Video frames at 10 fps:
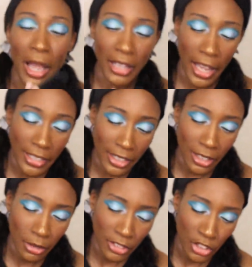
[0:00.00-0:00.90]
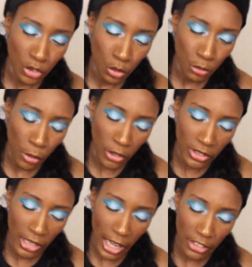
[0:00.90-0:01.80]
I like to use
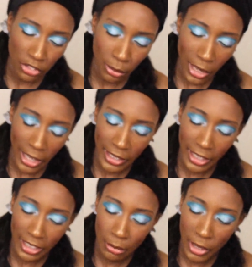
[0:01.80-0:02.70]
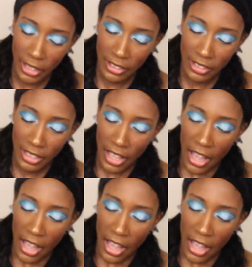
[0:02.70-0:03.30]
Butterscotch from Kylie Cosmetics.